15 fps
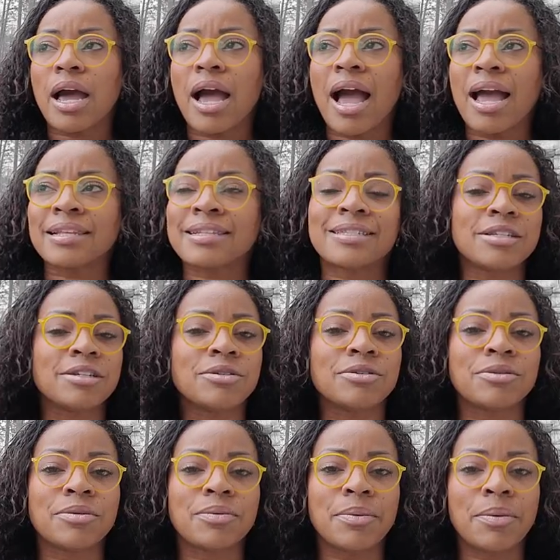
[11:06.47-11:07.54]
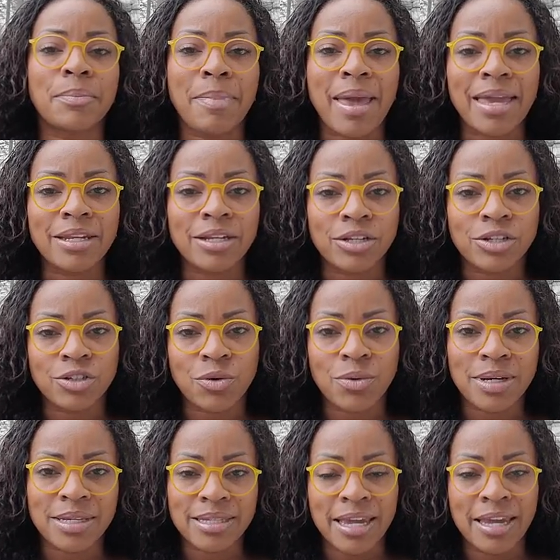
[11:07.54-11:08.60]
I still made a
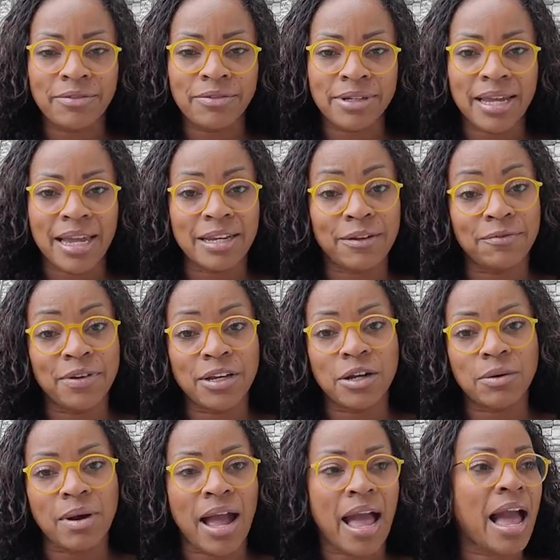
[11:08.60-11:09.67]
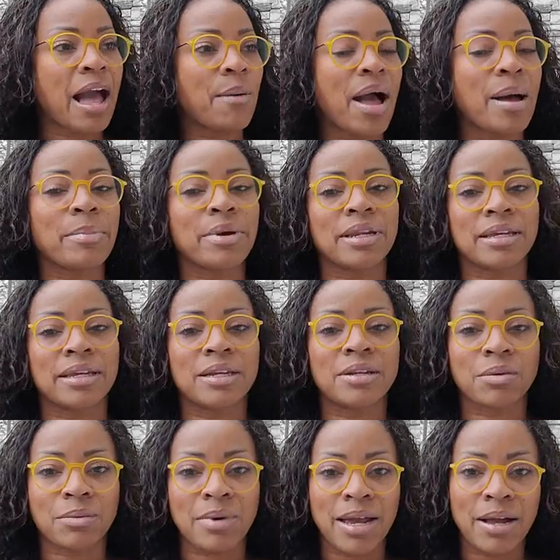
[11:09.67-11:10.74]
choice every day to figure out how I'm going to get
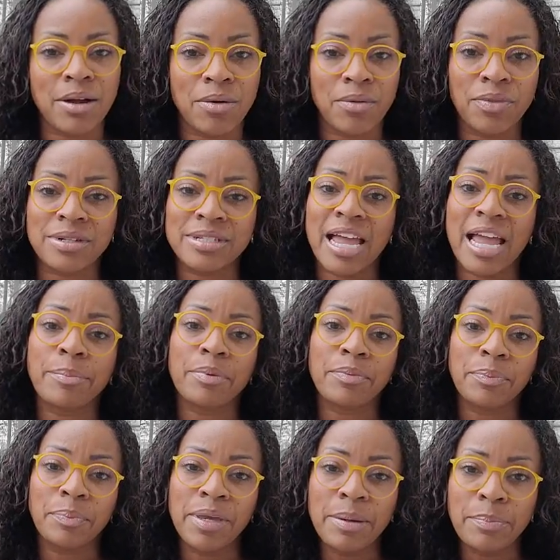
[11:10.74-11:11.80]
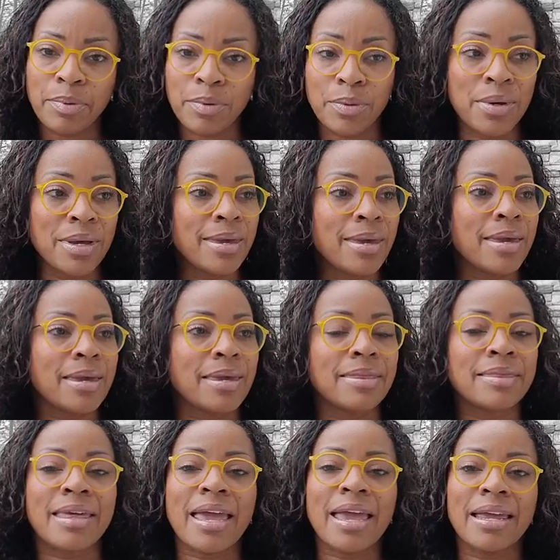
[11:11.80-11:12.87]
around the type of people
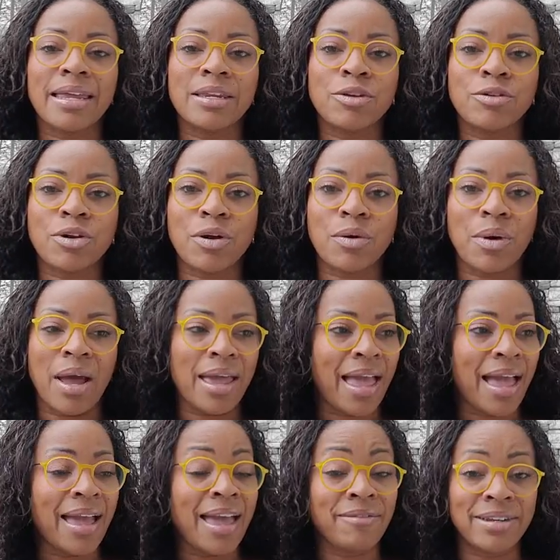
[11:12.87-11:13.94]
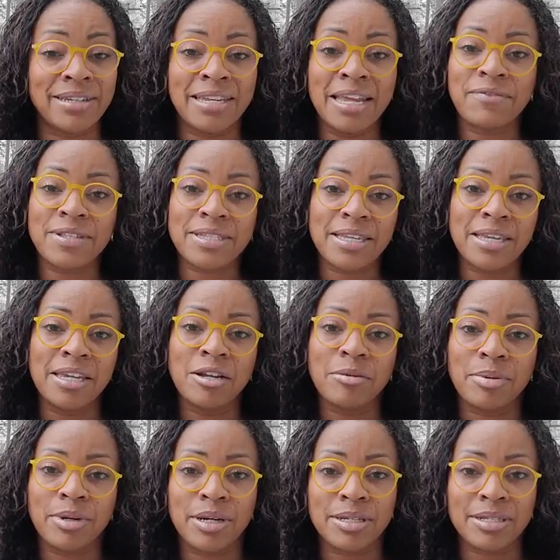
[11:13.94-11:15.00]
that, hey, I have a deficit here
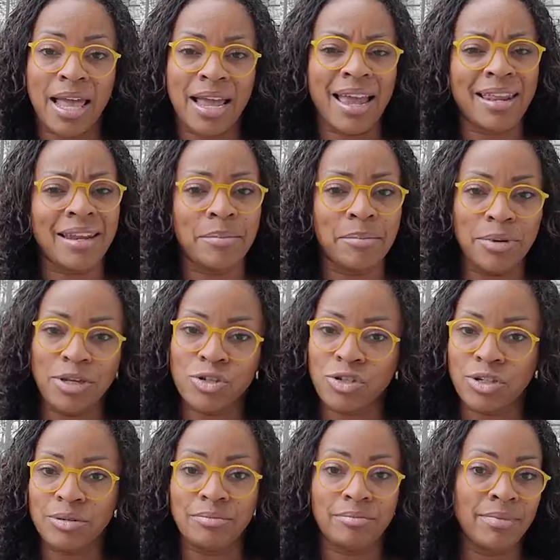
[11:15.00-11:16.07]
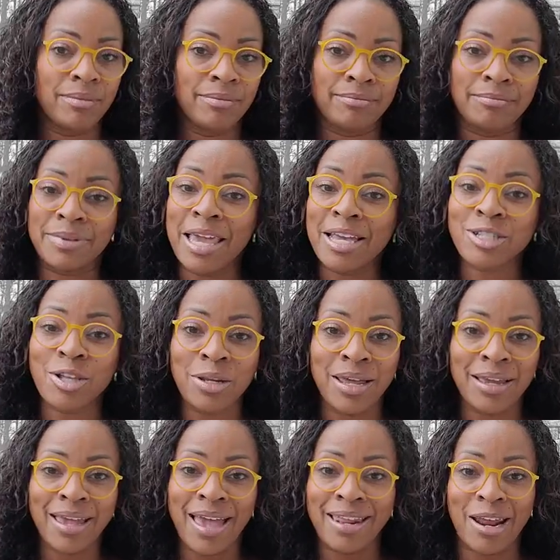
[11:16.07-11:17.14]
because I got ambition. That's all I
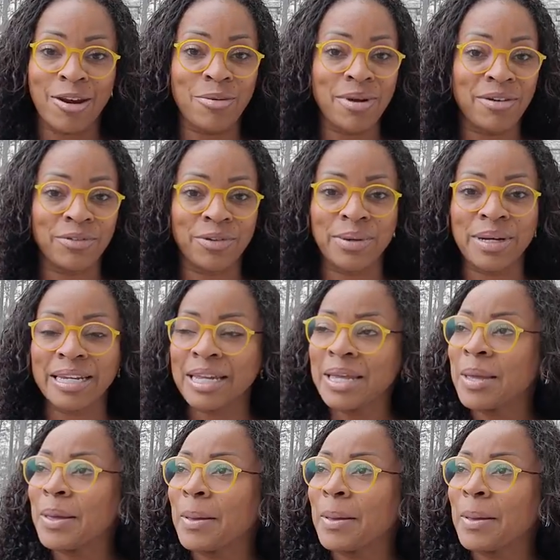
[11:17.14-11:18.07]
got. I don't have credit.